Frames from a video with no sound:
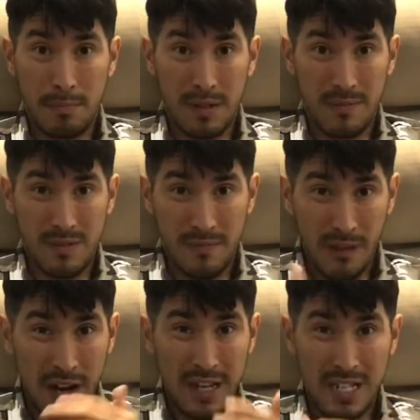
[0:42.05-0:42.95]
but it was
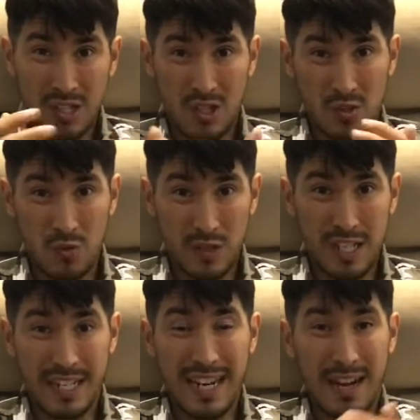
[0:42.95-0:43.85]
very
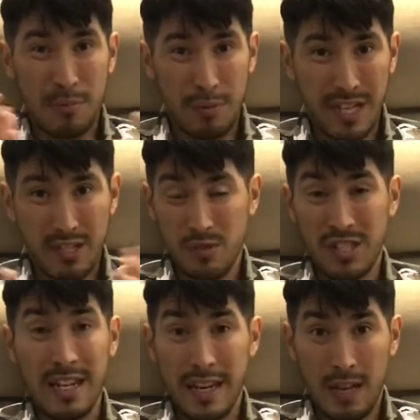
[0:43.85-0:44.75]
distorted and out of place, which
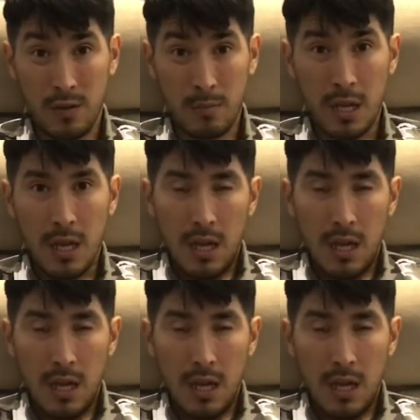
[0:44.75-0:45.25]
didn't help.